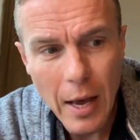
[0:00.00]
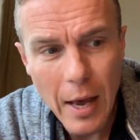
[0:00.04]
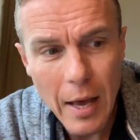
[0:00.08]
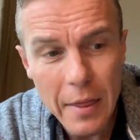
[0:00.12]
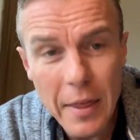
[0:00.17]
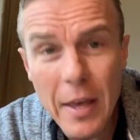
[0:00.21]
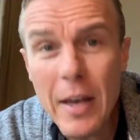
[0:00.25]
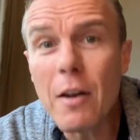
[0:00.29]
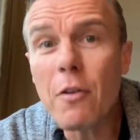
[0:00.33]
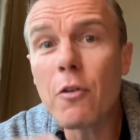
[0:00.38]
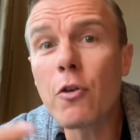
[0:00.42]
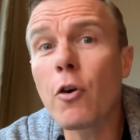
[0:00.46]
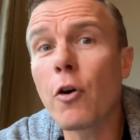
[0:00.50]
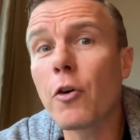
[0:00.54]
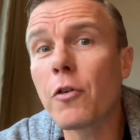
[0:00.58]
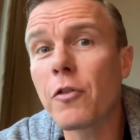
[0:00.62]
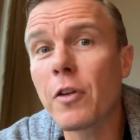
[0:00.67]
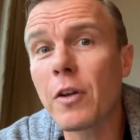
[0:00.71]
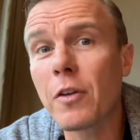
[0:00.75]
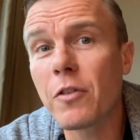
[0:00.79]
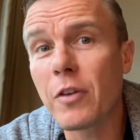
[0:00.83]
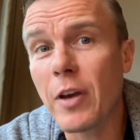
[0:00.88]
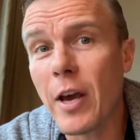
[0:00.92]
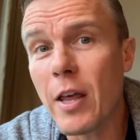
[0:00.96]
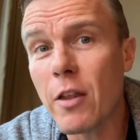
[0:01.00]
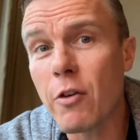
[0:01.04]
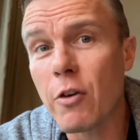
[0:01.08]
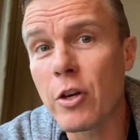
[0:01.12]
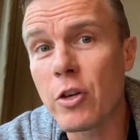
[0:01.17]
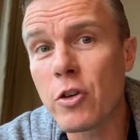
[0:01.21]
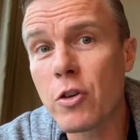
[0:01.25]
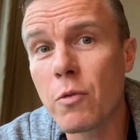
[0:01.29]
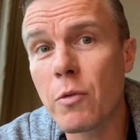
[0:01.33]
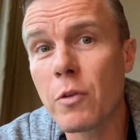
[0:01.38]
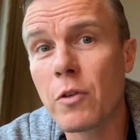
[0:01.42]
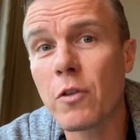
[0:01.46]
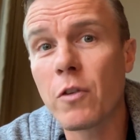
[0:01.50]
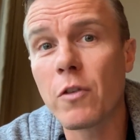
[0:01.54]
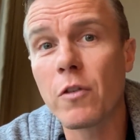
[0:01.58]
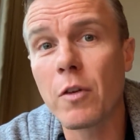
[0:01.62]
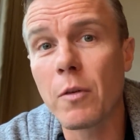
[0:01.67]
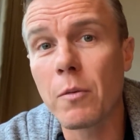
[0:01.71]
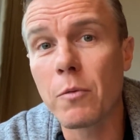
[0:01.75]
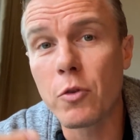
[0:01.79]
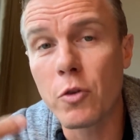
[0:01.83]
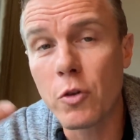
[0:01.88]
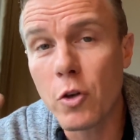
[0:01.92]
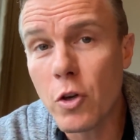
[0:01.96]
Then, of course, there's the other issue, which is
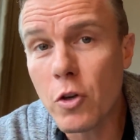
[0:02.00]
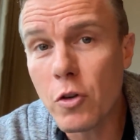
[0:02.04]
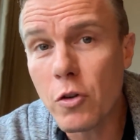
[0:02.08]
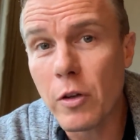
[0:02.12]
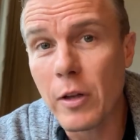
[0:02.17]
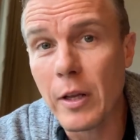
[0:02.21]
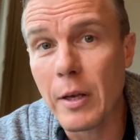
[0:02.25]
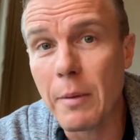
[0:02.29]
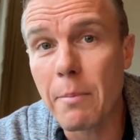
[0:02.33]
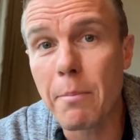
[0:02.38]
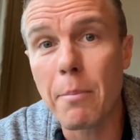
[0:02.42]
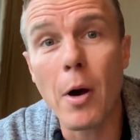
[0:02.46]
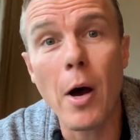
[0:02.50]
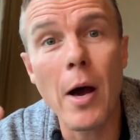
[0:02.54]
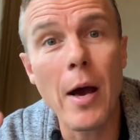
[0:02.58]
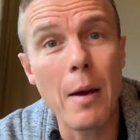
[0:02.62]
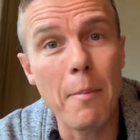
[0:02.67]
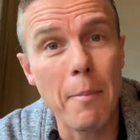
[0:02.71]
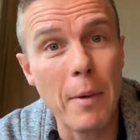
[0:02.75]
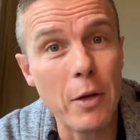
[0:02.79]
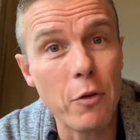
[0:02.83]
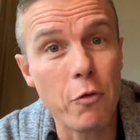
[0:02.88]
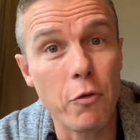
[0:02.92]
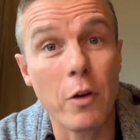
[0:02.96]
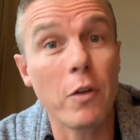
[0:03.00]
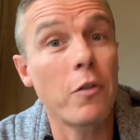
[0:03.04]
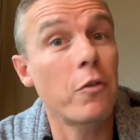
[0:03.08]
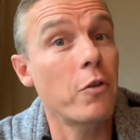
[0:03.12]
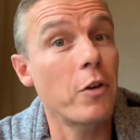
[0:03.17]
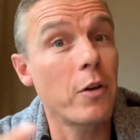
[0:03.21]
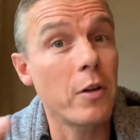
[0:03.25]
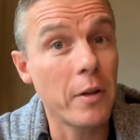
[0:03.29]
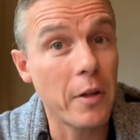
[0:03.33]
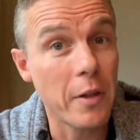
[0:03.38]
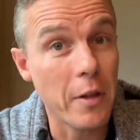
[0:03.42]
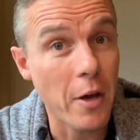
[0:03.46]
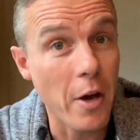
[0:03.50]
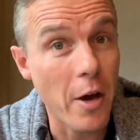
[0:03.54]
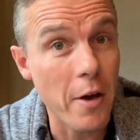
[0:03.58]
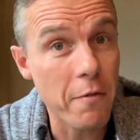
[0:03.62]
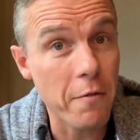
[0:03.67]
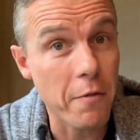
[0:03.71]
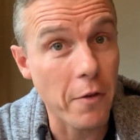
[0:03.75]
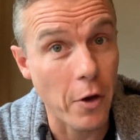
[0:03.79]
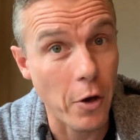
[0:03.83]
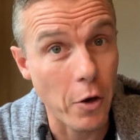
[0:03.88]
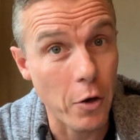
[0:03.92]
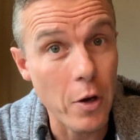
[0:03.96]
that usually biometrics, certainly the
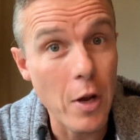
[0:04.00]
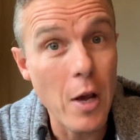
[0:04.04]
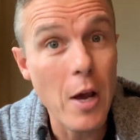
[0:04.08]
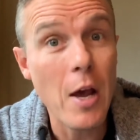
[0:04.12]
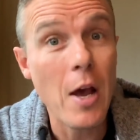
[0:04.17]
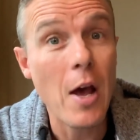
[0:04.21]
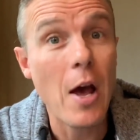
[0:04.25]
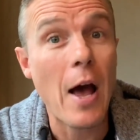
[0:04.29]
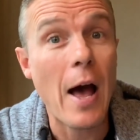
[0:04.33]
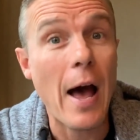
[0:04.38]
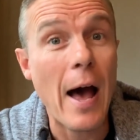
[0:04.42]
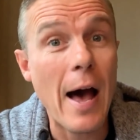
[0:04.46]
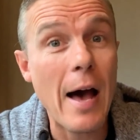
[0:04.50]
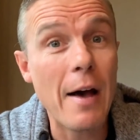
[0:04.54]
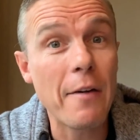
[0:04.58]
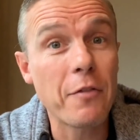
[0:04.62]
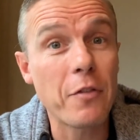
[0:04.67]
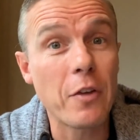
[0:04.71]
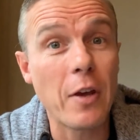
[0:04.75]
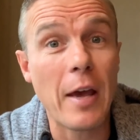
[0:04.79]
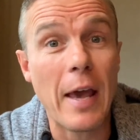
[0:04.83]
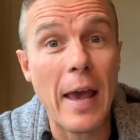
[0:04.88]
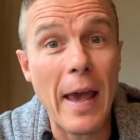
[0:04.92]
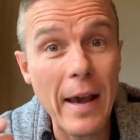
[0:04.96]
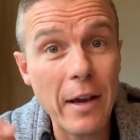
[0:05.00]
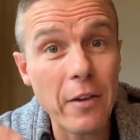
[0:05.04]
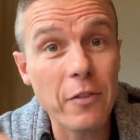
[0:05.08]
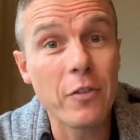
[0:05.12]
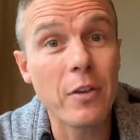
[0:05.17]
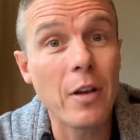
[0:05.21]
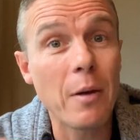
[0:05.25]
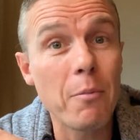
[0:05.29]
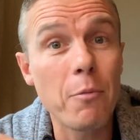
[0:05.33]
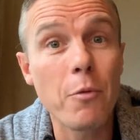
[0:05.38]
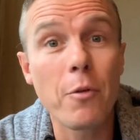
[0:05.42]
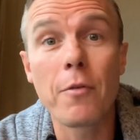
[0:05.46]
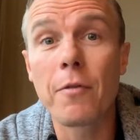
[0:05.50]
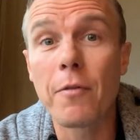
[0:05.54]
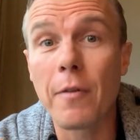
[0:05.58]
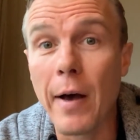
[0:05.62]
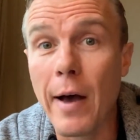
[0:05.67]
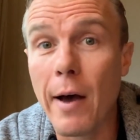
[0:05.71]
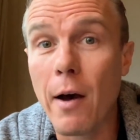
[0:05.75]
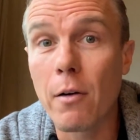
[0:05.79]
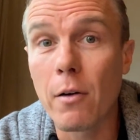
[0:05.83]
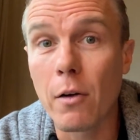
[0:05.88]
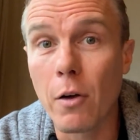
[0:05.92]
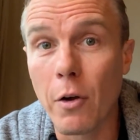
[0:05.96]
iPhone, after X number of
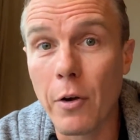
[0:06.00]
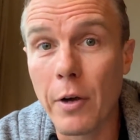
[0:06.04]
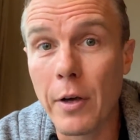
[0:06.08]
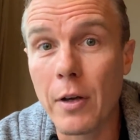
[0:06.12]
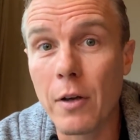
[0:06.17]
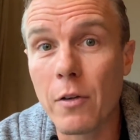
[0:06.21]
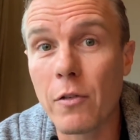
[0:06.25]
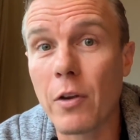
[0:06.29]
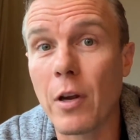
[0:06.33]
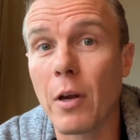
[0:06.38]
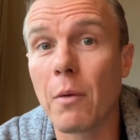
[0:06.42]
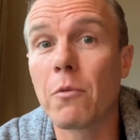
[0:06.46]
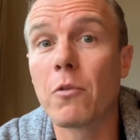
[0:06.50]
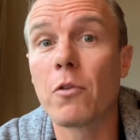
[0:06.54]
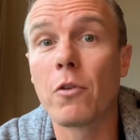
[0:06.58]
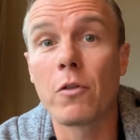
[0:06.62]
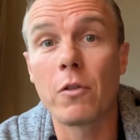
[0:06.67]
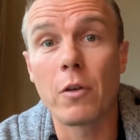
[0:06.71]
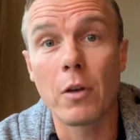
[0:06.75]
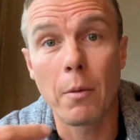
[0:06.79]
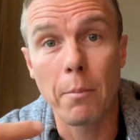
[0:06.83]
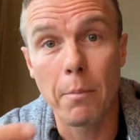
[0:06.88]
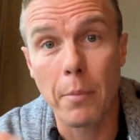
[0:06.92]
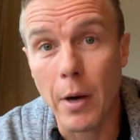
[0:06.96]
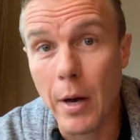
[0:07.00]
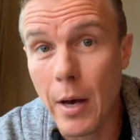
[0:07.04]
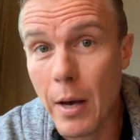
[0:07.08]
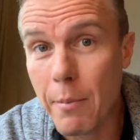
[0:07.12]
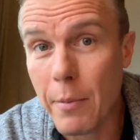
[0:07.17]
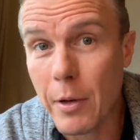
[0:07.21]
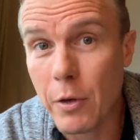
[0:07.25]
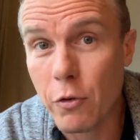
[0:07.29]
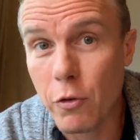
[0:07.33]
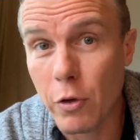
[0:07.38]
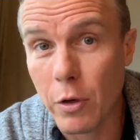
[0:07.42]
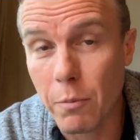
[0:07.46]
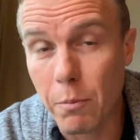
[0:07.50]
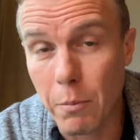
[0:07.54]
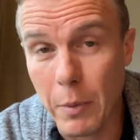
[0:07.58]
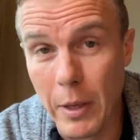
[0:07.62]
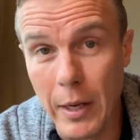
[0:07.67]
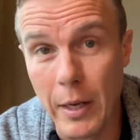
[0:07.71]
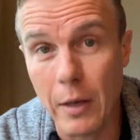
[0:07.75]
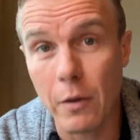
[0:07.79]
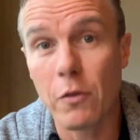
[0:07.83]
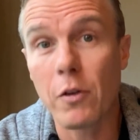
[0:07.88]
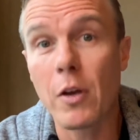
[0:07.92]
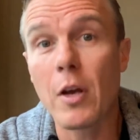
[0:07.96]
failed login attempts using a biometric
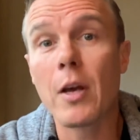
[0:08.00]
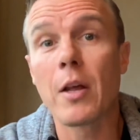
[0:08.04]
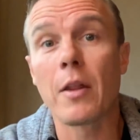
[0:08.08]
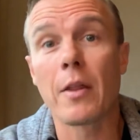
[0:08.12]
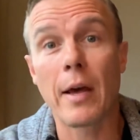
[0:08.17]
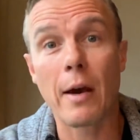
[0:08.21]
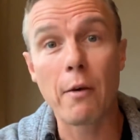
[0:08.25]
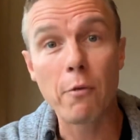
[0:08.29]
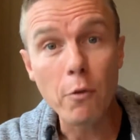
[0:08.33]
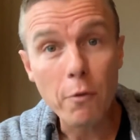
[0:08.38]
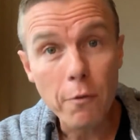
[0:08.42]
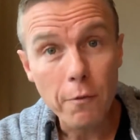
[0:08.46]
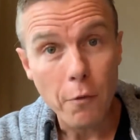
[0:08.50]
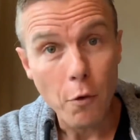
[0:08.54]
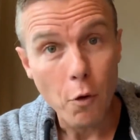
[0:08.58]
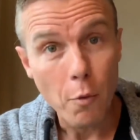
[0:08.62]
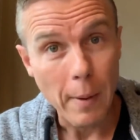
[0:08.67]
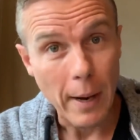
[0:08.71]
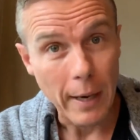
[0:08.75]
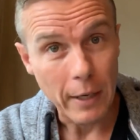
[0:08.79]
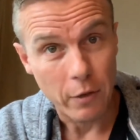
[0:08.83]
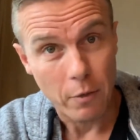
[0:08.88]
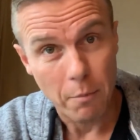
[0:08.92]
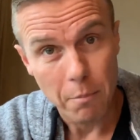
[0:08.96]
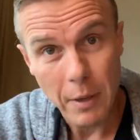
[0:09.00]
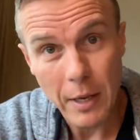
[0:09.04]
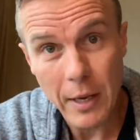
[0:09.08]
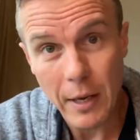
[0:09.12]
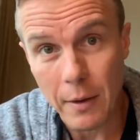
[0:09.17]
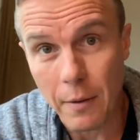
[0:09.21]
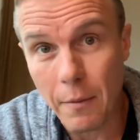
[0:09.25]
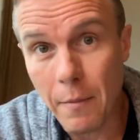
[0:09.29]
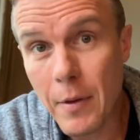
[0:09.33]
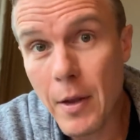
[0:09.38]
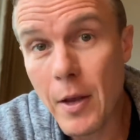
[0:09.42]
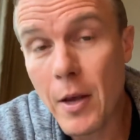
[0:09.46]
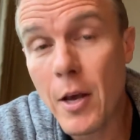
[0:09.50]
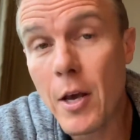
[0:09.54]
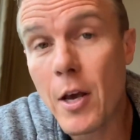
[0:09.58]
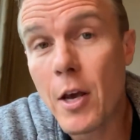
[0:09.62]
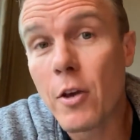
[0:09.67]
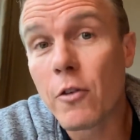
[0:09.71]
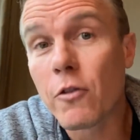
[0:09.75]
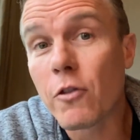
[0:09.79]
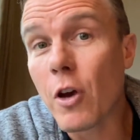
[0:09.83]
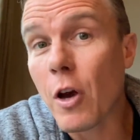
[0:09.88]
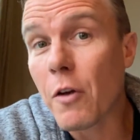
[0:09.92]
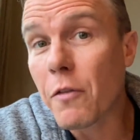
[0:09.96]
means, they will fall back to PIN.
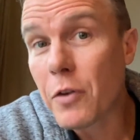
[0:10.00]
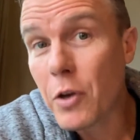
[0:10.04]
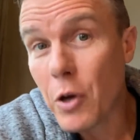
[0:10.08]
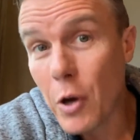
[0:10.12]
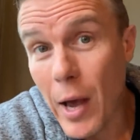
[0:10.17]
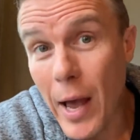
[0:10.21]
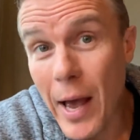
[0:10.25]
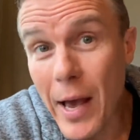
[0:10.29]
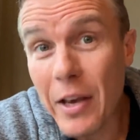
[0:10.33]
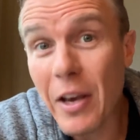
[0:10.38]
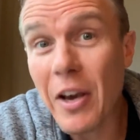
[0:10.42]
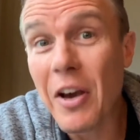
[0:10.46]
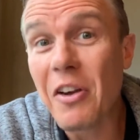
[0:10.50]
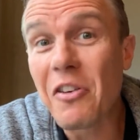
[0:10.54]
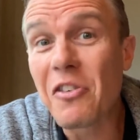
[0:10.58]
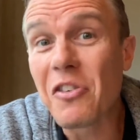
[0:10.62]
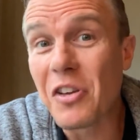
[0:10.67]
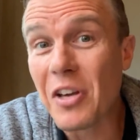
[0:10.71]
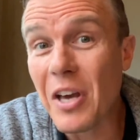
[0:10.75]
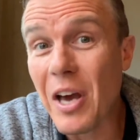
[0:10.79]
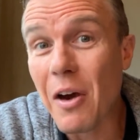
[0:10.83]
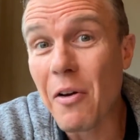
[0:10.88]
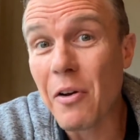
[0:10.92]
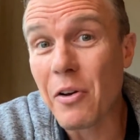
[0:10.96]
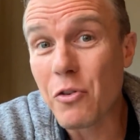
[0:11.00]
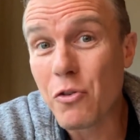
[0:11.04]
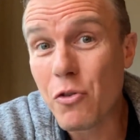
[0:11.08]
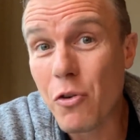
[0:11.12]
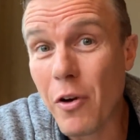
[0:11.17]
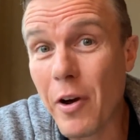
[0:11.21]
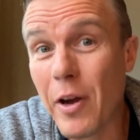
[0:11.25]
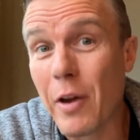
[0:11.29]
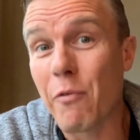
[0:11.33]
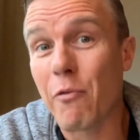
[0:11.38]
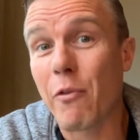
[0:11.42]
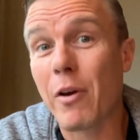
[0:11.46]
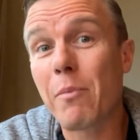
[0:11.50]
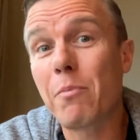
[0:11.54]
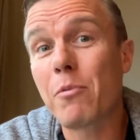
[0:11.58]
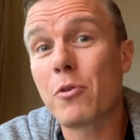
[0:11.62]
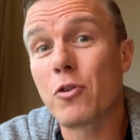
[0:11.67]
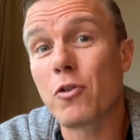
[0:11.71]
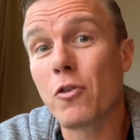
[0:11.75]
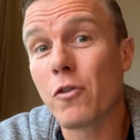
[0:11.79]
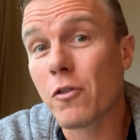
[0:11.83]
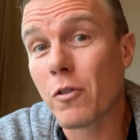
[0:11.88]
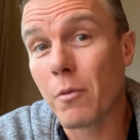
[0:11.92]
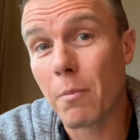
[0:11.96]
So if you are going to go and try and
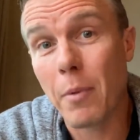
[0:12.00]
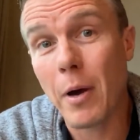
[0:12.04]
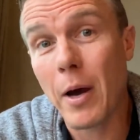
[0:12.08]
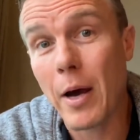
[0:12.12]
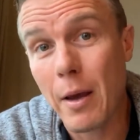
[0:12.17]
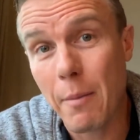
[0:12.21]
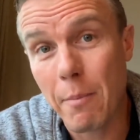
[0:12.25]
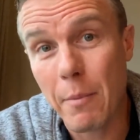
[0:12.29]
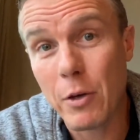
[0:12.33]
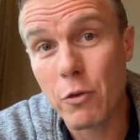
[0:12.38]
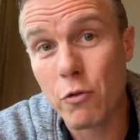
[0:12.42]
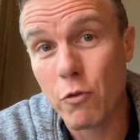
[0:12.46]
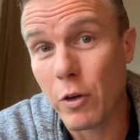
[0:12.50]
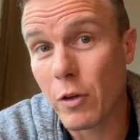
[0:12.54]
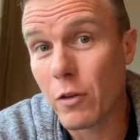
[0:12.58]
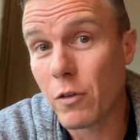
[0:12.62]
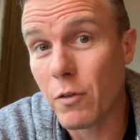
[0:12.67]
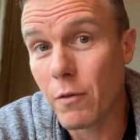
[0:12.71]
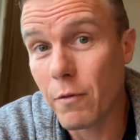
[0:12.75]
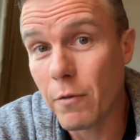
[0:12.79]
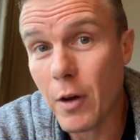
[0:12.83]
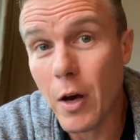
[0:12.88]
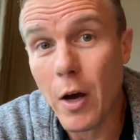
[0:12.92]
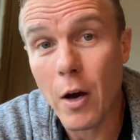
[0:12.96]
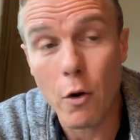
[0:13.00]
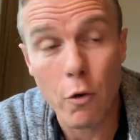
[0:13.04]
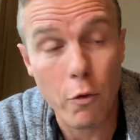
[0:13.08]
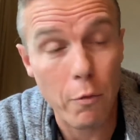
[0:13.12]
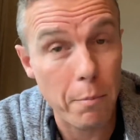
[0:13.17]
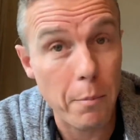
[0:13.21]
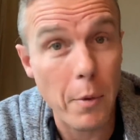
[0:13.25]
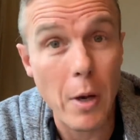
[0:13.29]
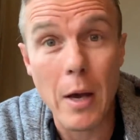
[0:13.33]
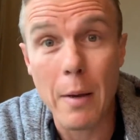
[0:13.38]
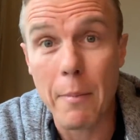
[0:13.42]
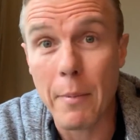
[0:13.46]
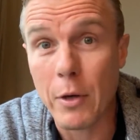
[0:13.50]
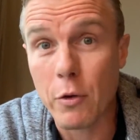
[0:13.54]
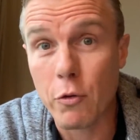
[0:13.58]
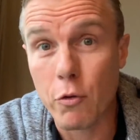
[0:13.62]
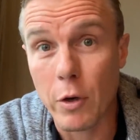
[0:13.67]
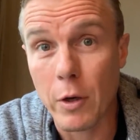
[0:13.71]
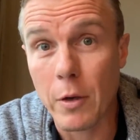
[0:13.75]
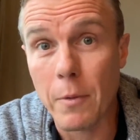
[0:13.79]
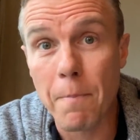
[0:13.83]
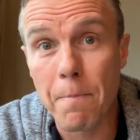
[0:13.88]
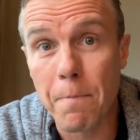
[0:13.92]
reproduce a biometric device or a biometric